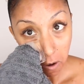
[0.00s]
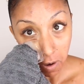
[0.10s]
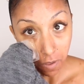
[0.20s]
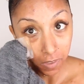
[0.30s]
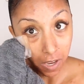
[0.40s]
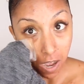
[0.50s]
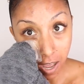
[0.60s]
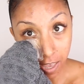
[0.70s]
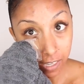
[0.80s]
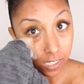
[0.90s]
around the
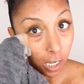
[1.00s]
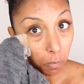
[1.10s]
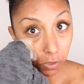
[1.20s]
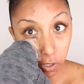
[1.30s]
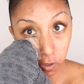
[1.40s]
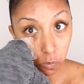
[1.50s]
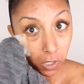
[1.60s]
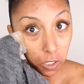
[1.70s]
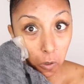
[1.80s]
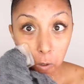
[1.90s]
eyes, help with those
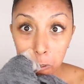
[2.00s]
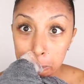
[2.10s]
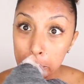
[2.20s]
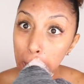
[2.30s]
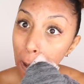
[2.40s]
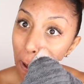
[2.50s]
wrinkles,